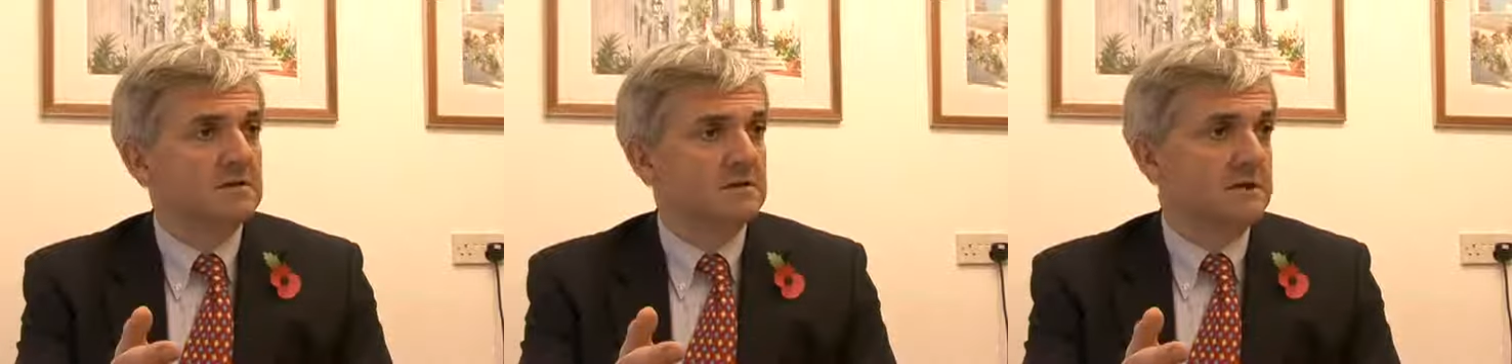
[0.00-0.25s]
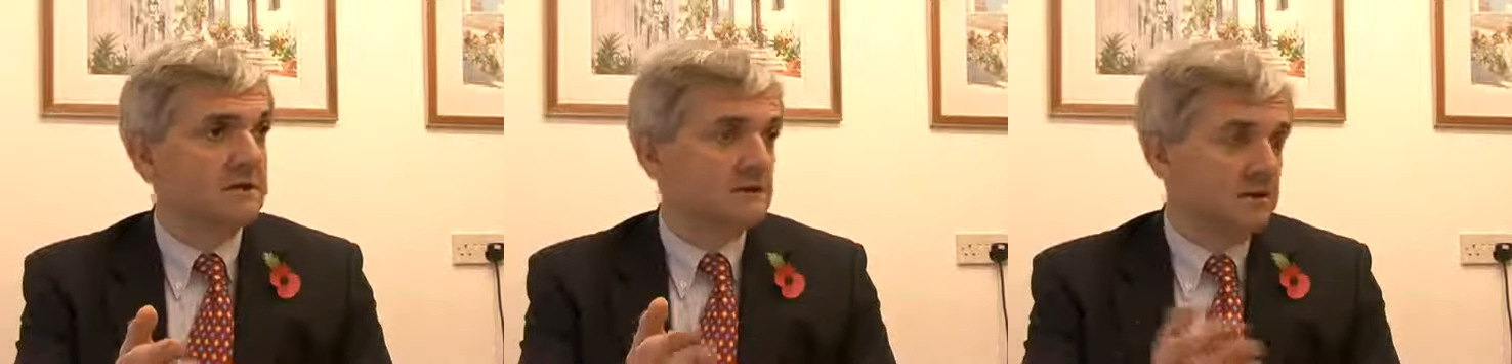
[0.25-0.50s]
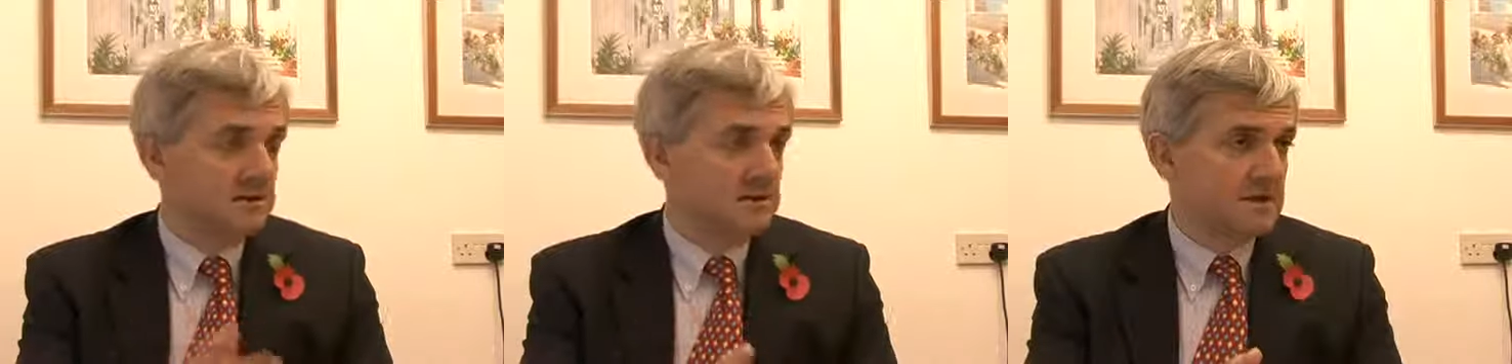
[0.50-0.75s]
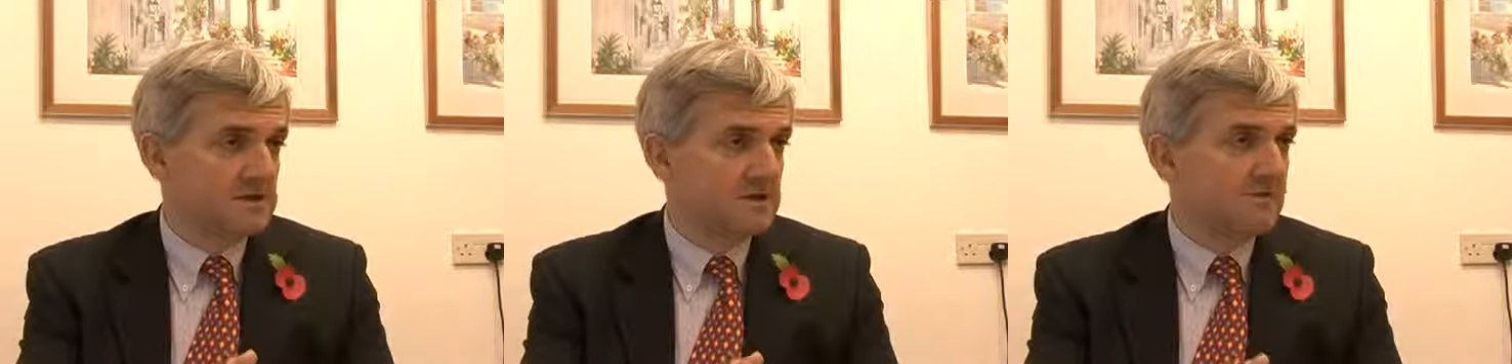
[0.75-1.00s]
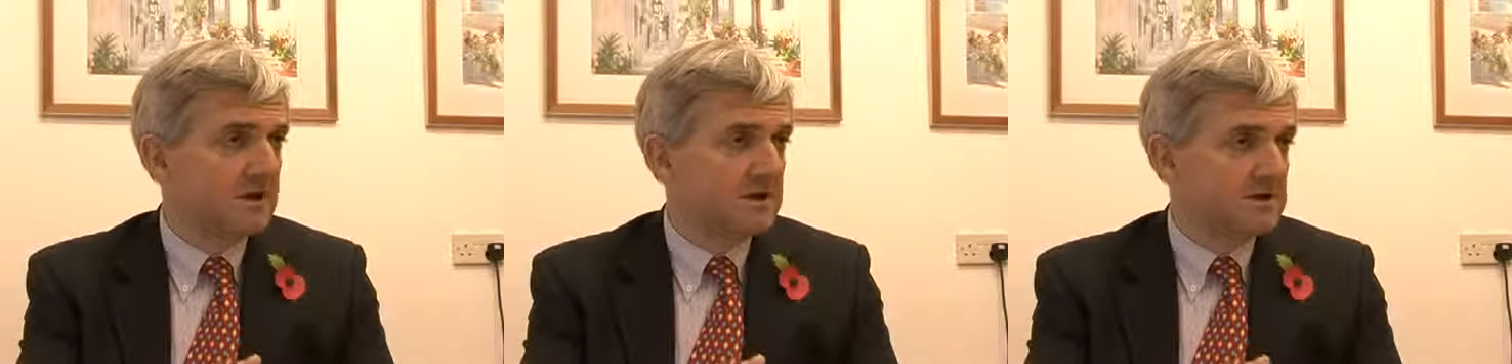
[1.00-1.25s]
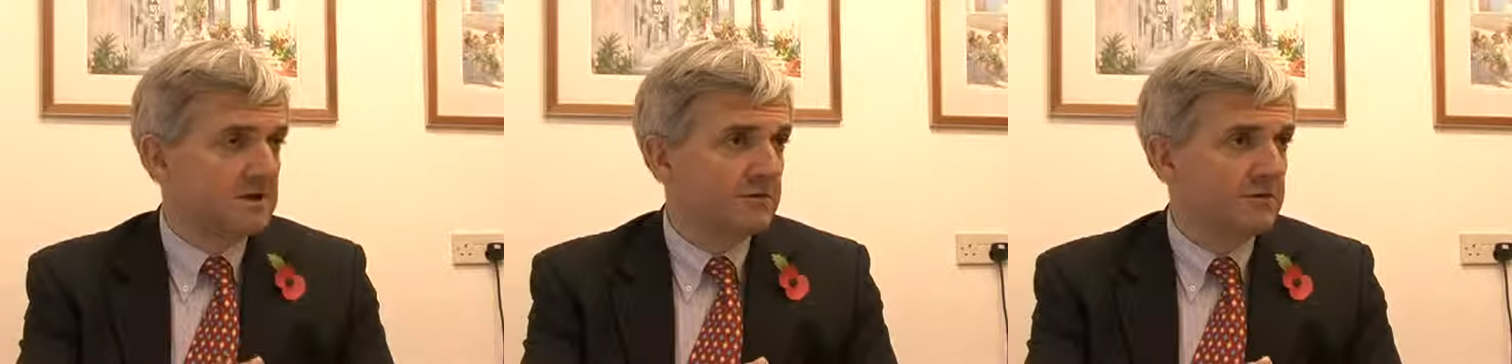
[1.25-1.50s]
like the International
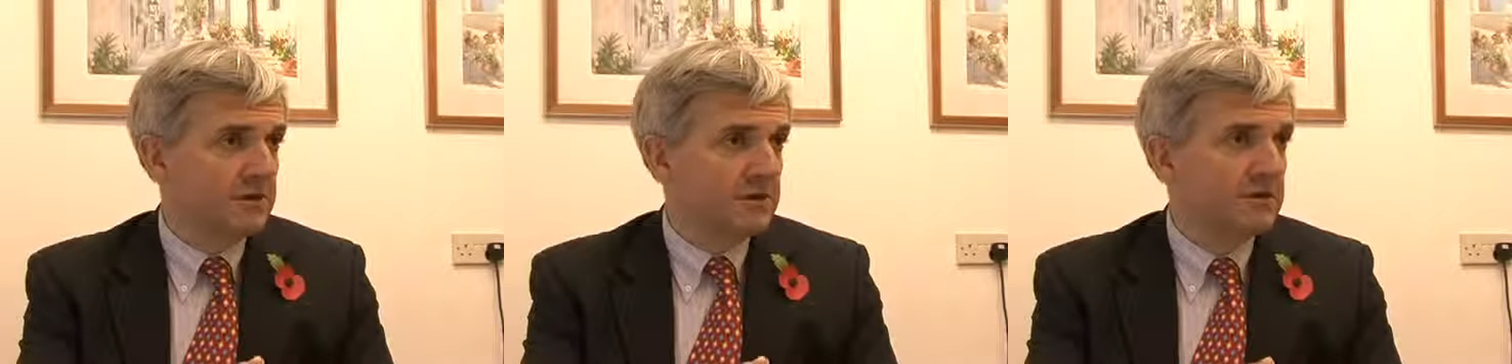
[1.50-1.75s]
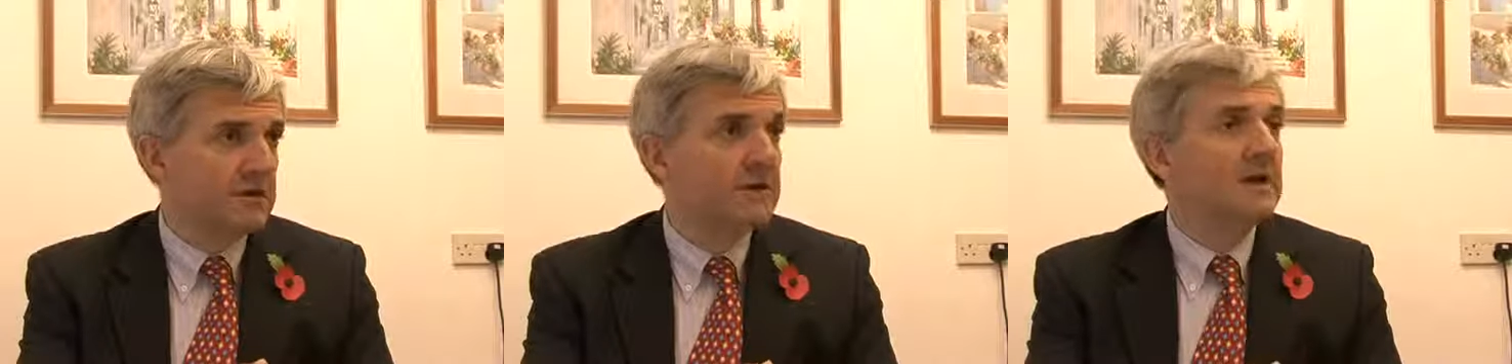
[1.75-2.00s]
Monetary Fund,